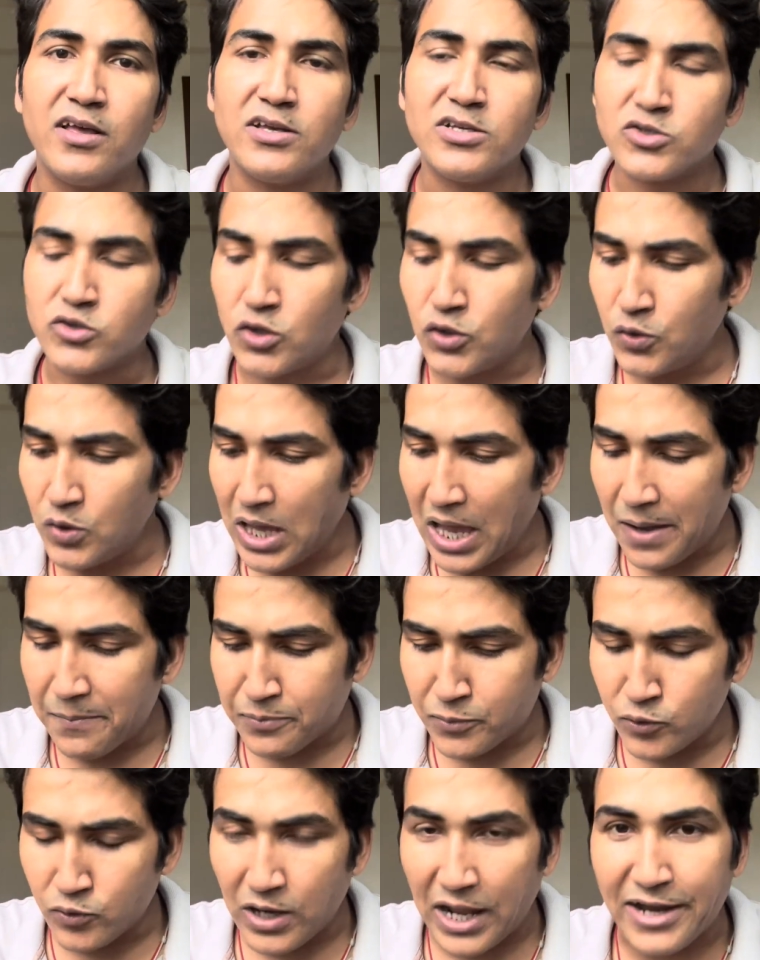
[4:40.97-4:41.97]
so you
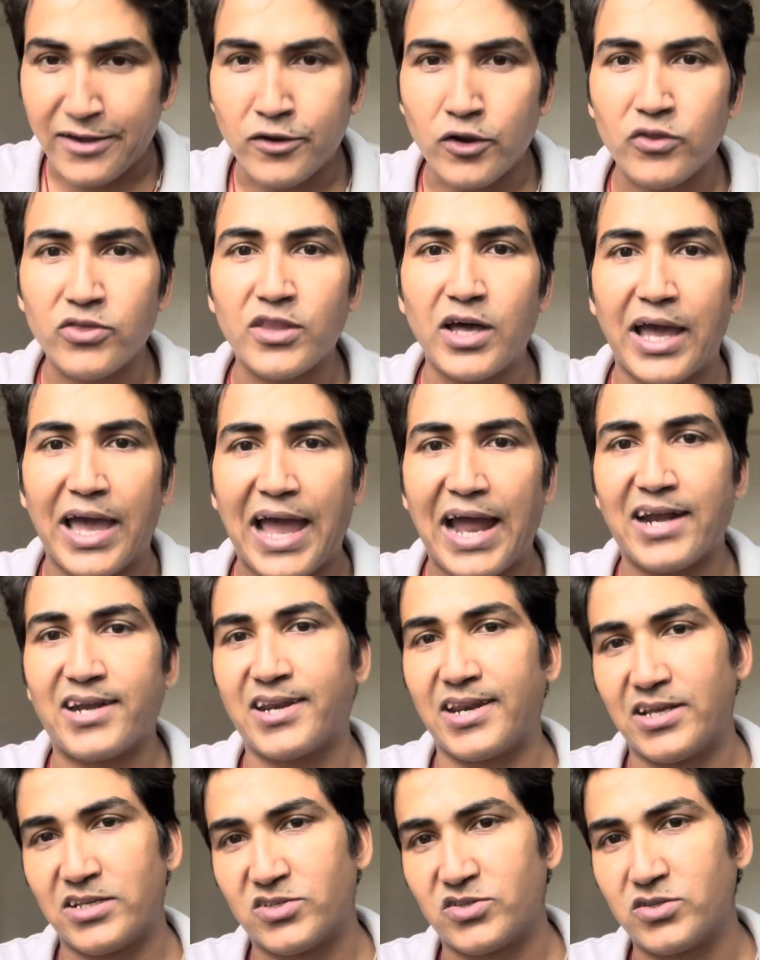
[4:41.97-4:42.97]
have to write down the
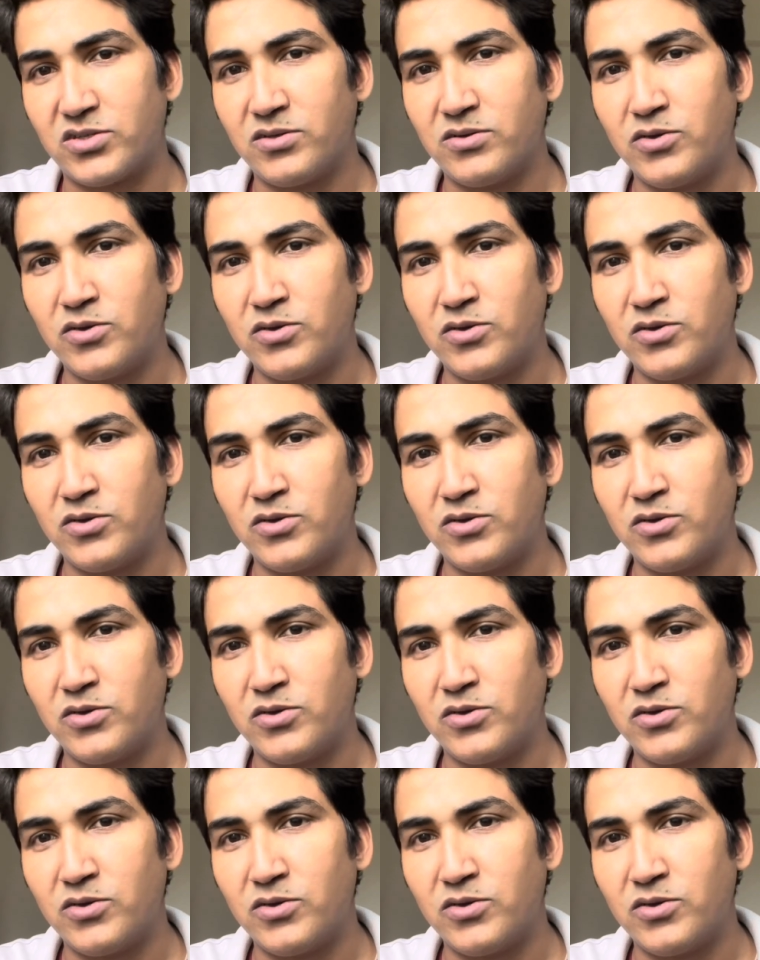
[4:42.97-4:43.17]
address.